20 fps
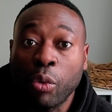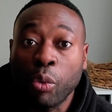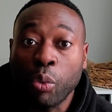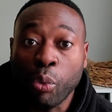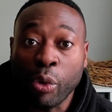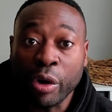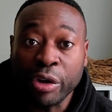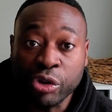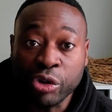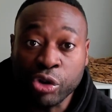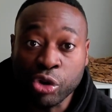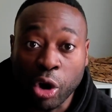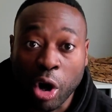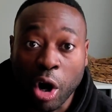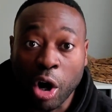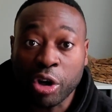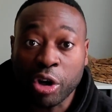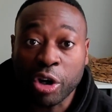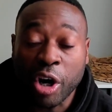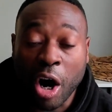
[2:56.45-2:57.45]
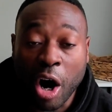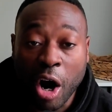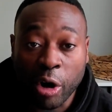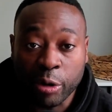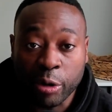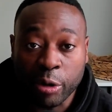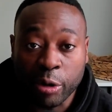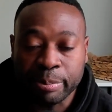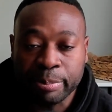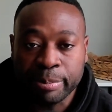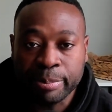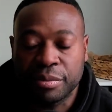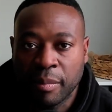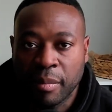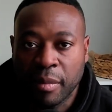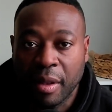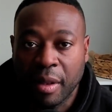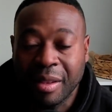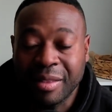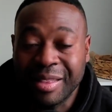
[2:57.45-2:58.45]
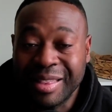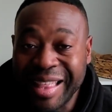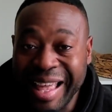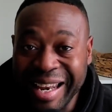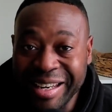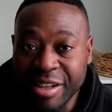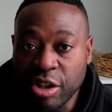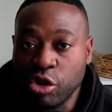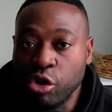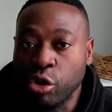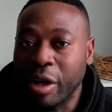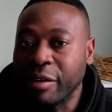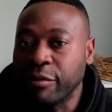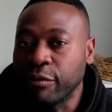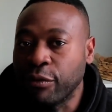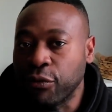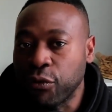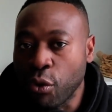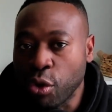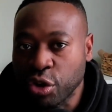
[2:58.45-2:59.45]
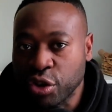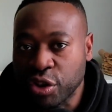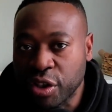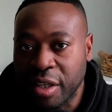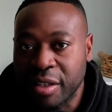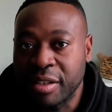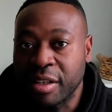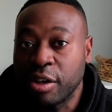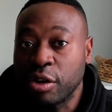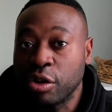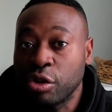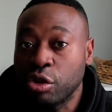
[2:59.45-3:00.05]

when you are calm. Then you enforce it.